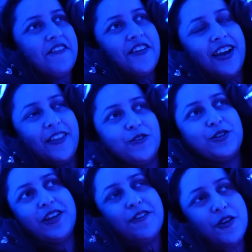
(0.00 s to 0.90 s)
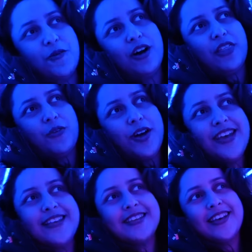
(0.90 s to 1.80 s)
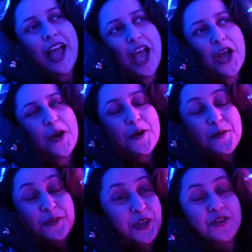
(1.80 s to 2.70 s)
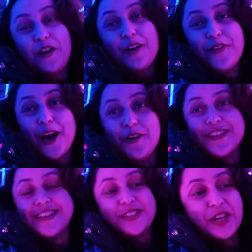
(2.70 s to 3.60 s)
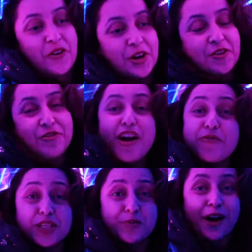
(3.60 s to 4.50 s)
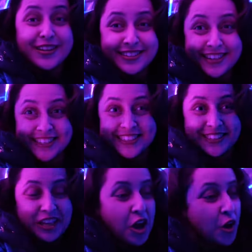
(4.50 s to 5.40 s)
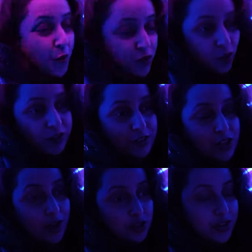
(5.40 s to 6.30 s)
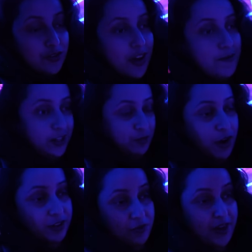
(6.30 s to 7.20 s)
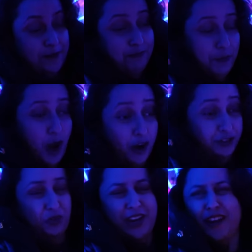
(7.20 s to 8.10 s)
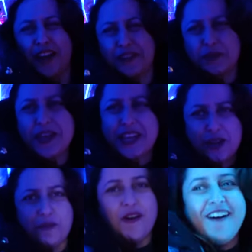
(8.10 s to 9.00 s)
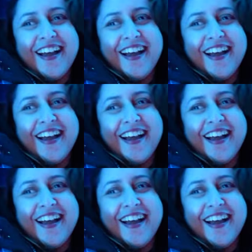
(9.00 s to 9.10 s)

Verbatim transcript: feel like that was definitely worth the wait. Two and a half hours. It's currently five minutes past six. We joined the queue at 25 minutes past three. Past three, I can't even speak anymore.